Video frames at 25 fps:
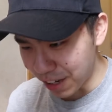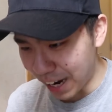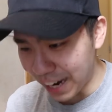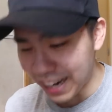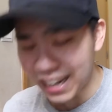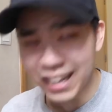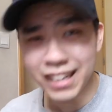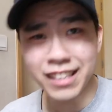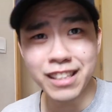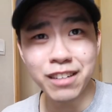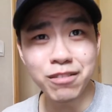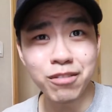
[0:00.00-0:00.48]
I
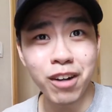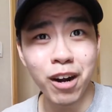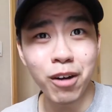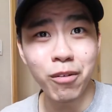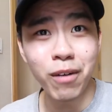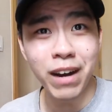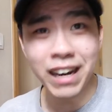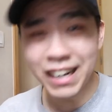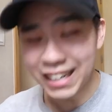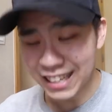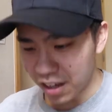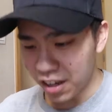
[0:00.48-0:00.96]
clicked the wrong
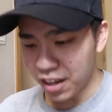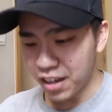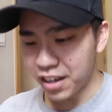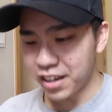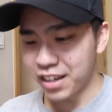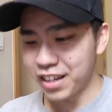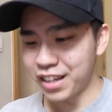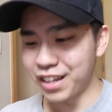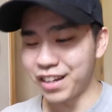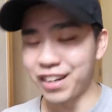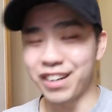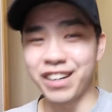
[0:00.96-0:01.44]
one.
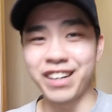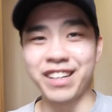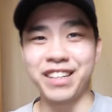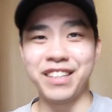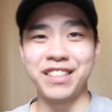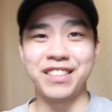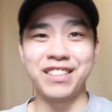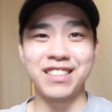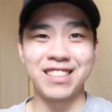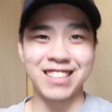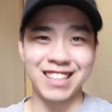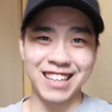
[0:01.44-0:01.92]
Here it
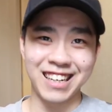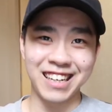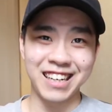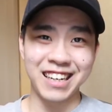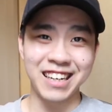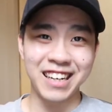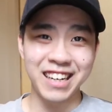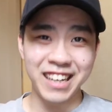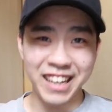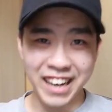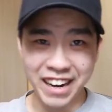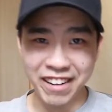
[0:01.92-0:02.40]
is,
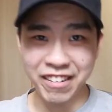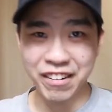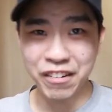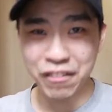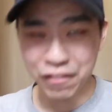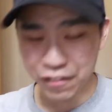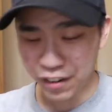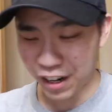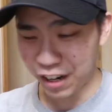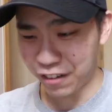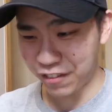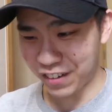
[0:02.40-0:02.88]

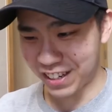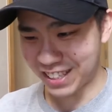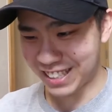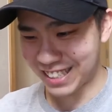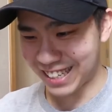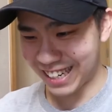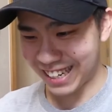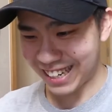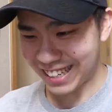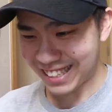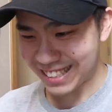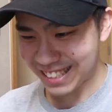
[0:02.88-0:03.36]
Galarian Farfetch,
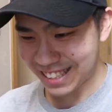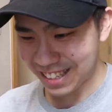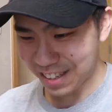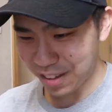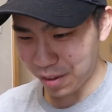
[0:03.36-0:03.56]
guys.